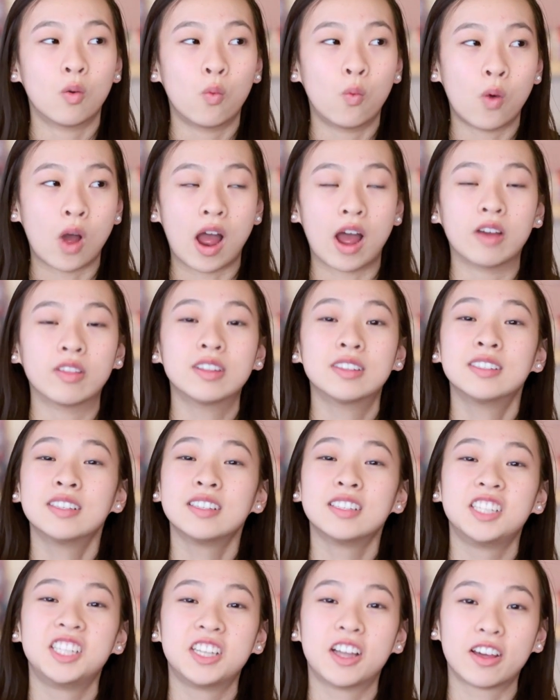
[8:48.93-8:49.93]
wow, this
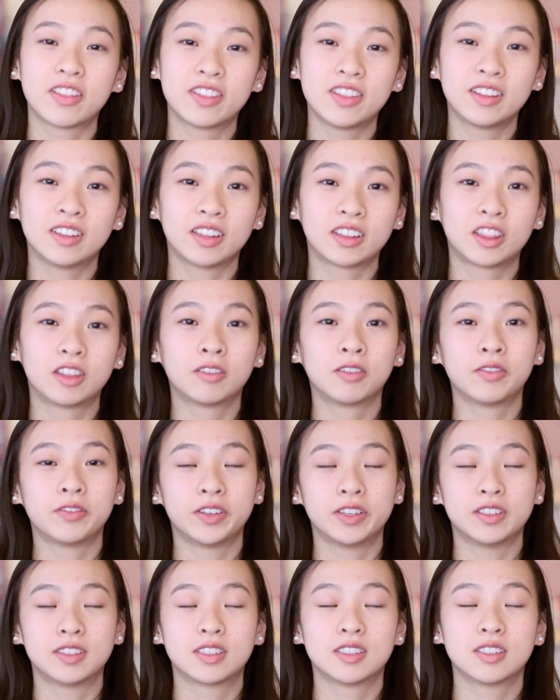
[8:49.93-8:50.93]
is nothing like the
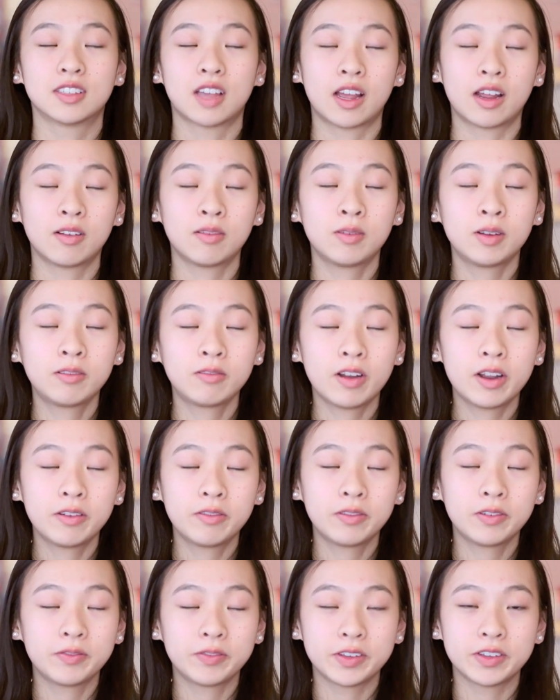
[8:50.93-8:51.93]
reviews, because I
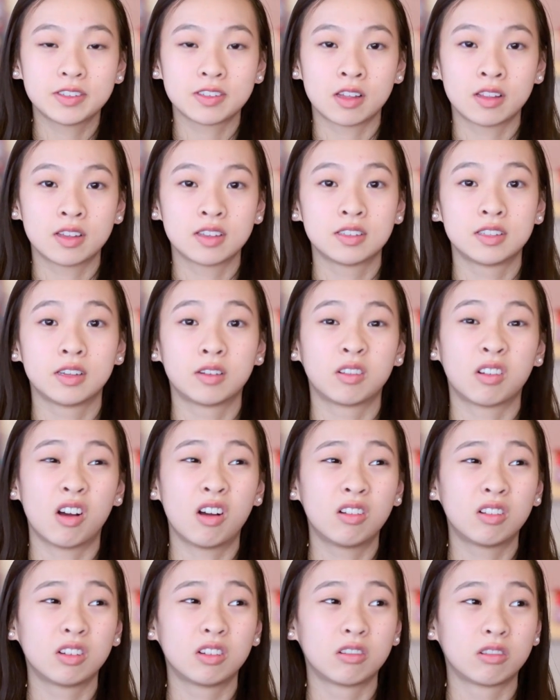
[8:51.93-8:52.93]
read reviews on this, they were
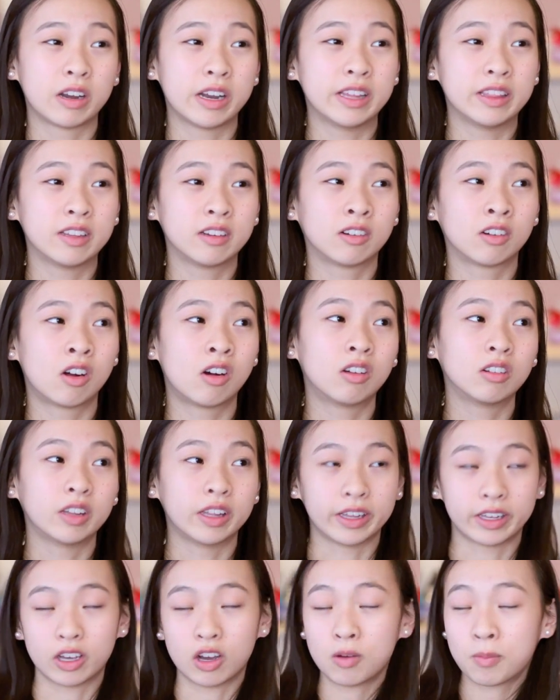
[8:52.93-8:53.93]
all great, they were all
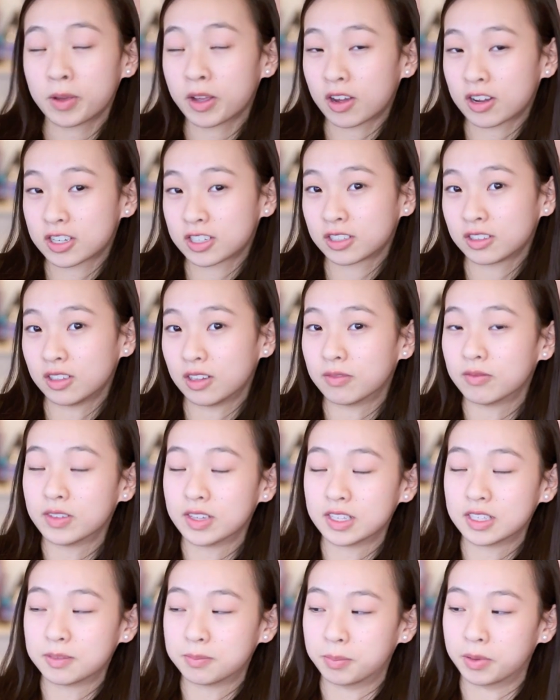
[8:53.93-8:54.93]
like, oh my gosh, I love
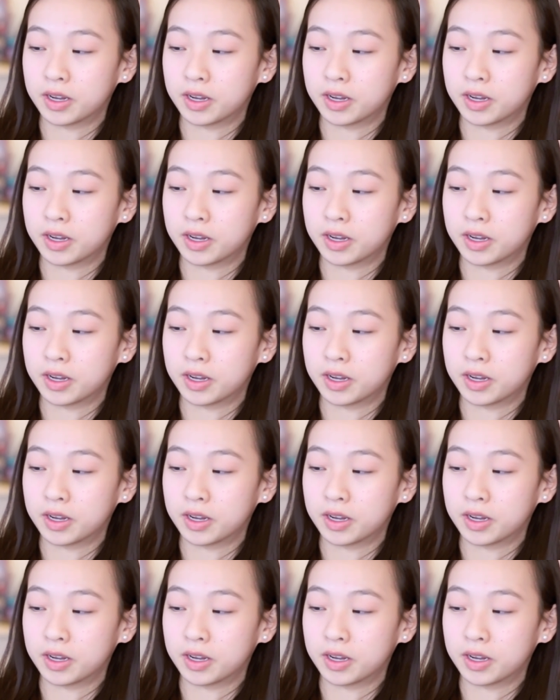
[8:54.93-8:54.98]
this.